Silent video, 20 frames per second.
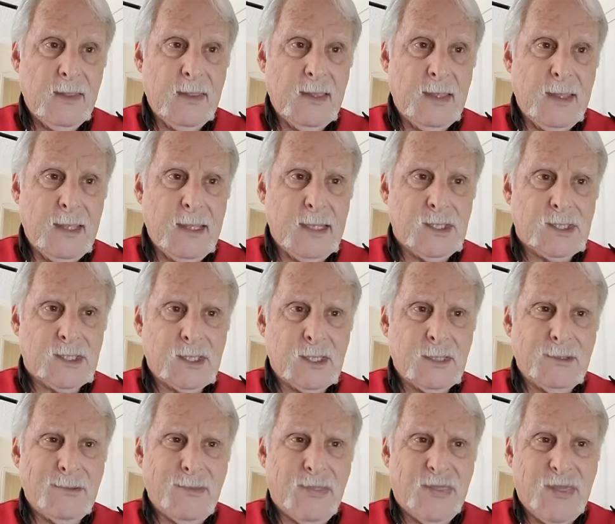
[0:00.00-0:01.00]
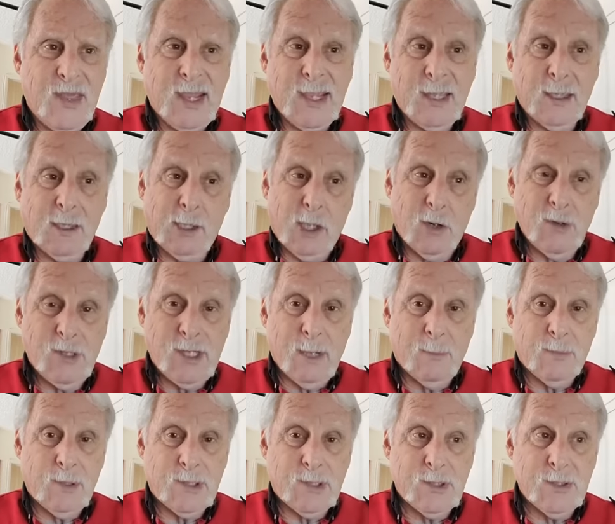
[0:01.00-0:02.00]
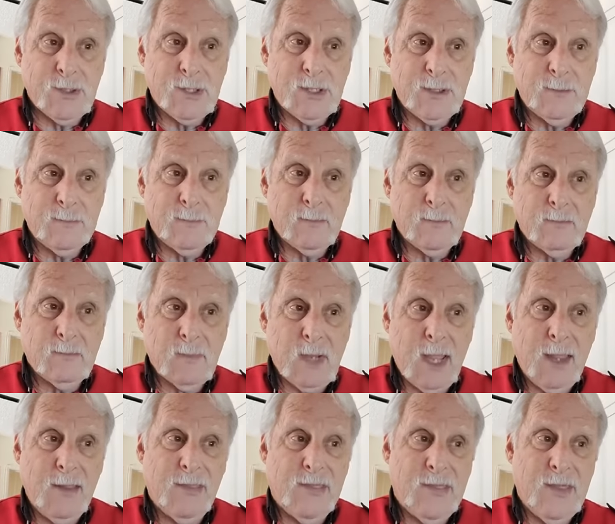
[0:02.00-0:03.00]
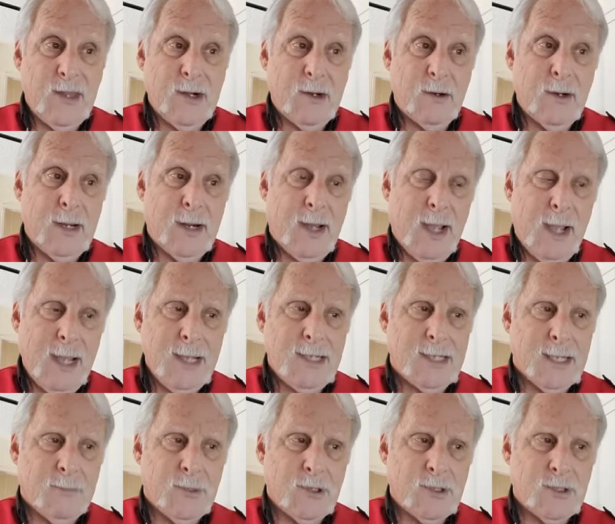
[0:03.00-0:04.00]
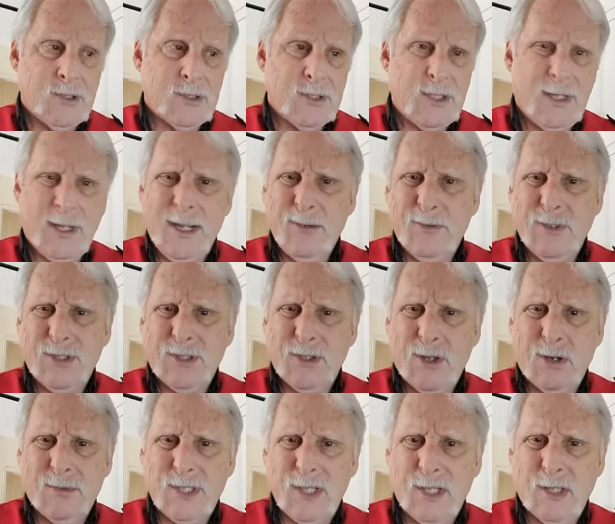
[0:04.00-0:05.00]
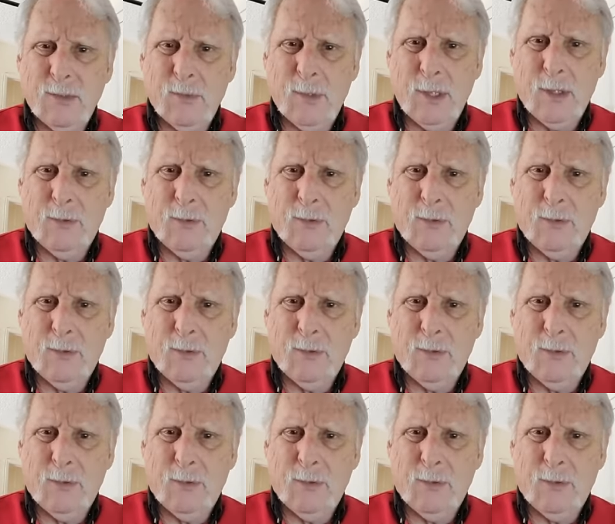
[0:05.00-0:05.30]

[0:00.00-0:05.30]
is thick at low temperatures and thinner at high temperatures. Now, I always thought it was the other way